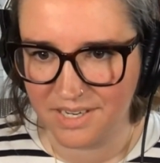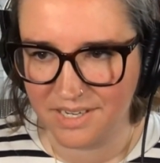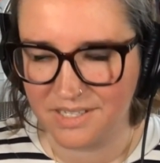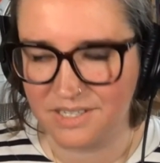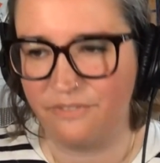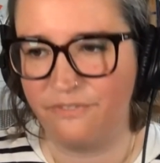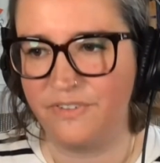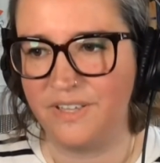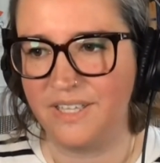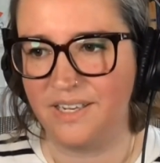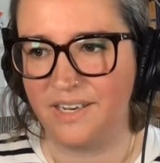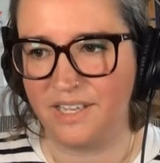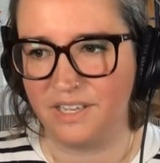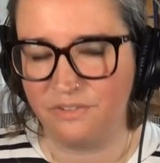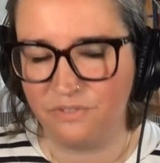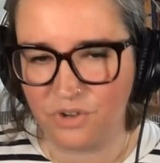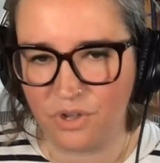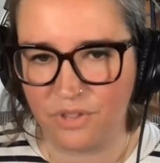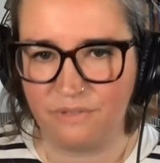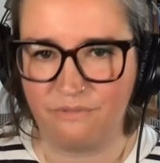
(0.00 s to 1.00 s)
to feel like
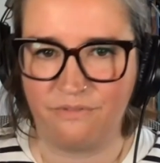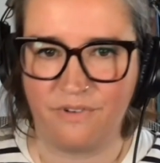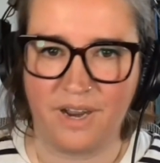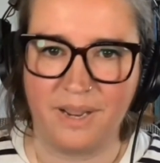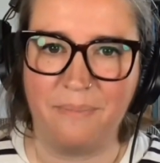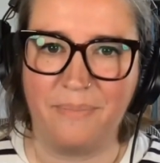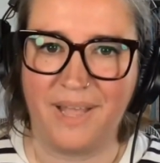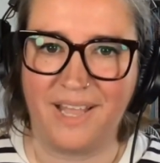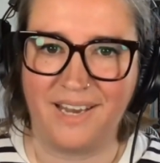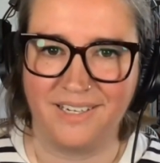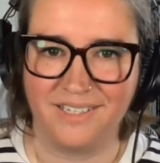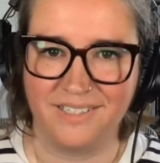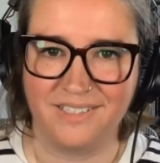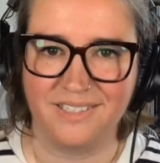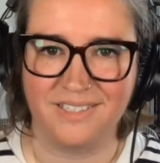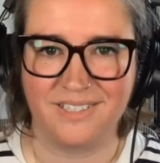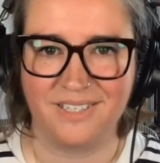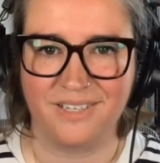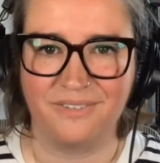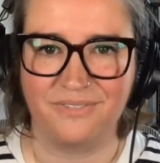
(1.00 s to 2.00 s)
you've got the right
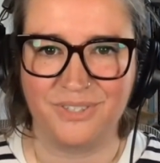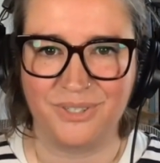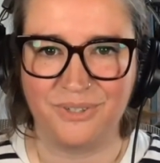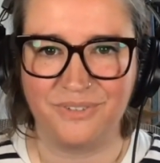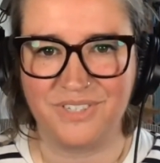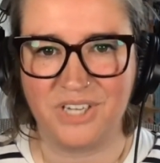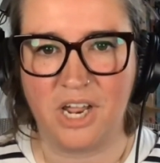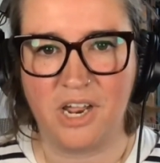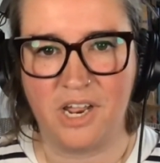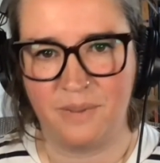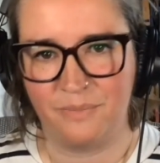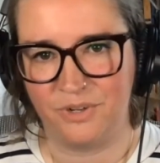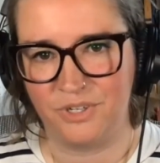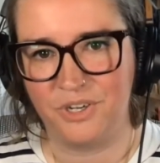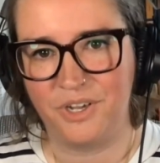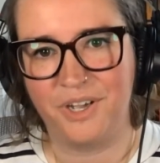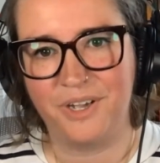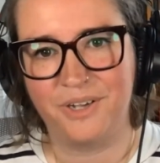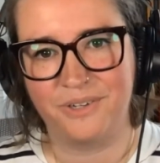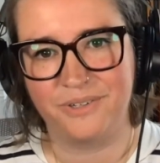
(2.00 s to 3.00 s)
balance of sort of time on
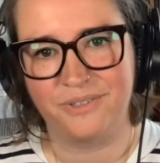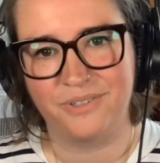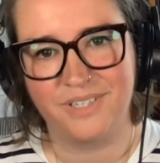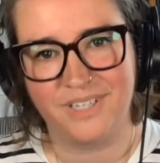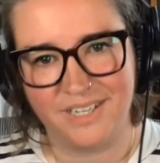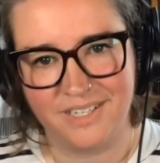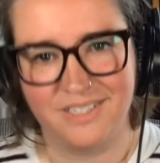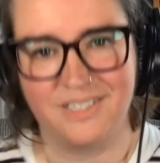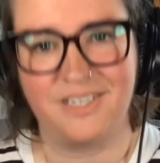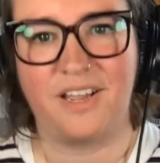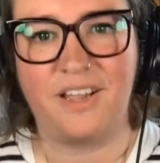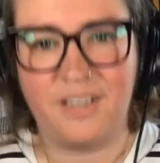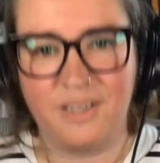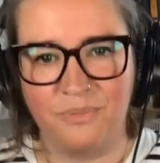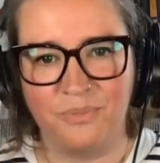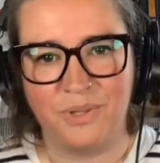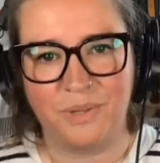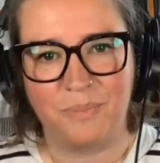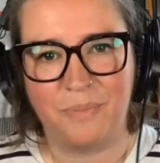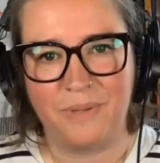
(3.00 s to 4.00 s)
your own and
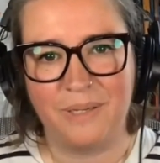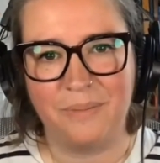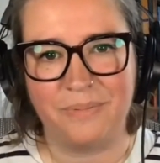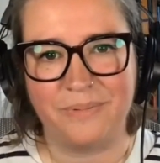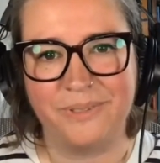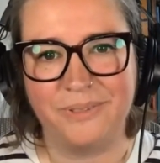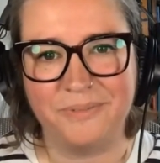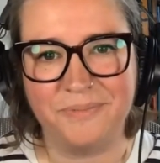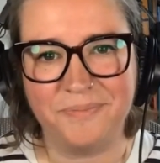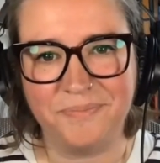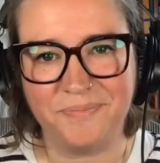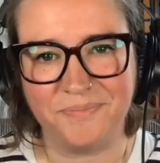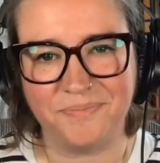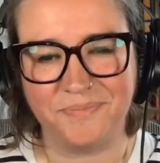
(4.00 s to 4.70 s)
time with people.